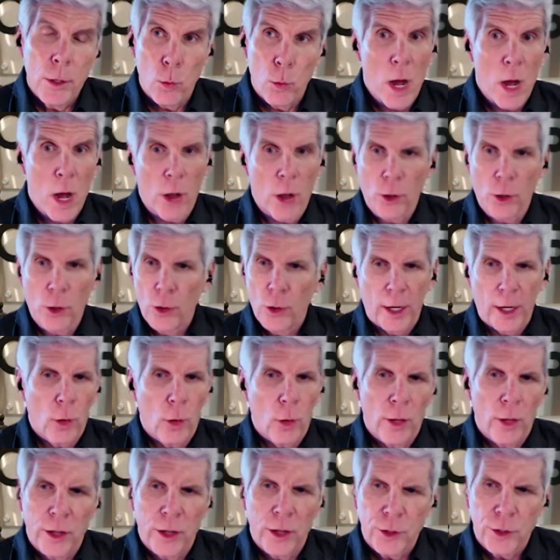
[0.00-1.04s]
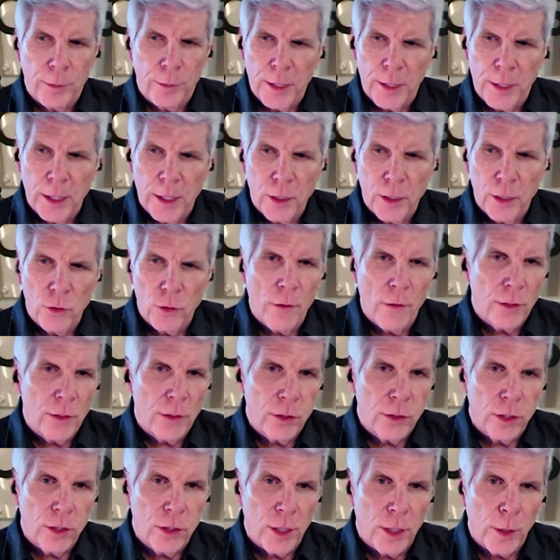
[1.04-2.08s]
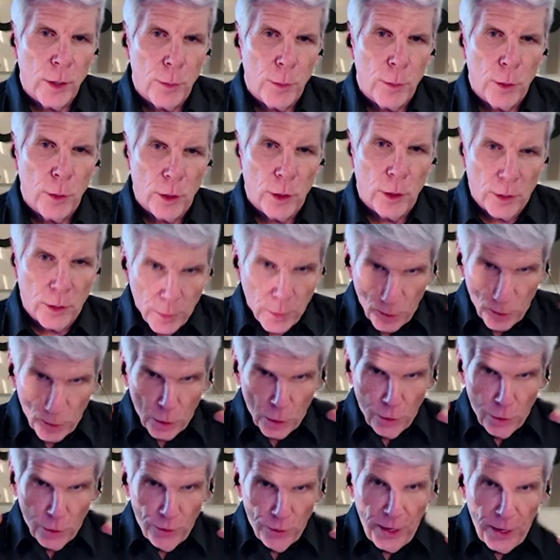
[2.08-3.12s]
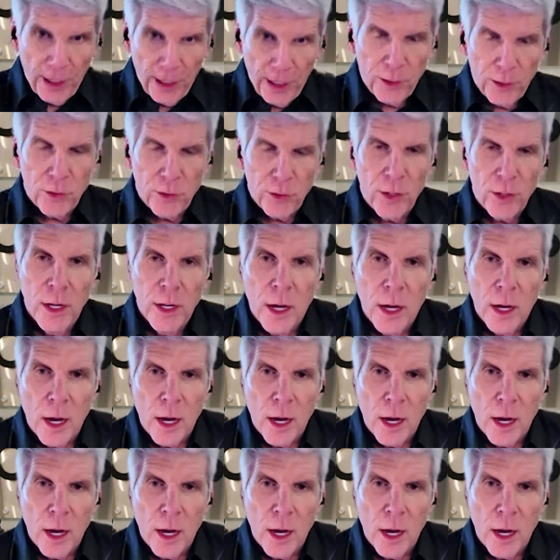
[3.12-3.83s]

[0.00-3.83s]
Well, great question, because obviously when you're putting something on your face,